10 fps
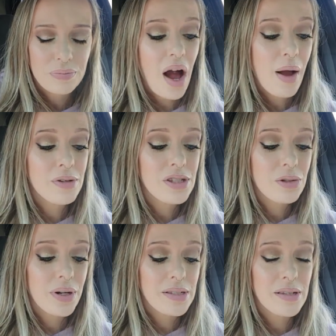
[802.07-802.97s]
I will see you
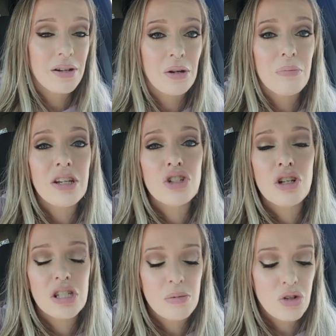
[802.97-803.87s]
guys later. Make sure to
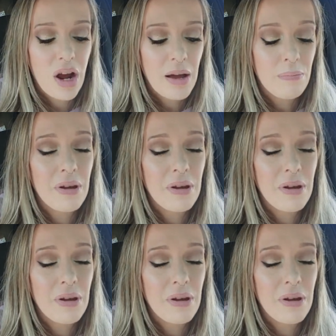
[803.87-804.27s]
subscribe.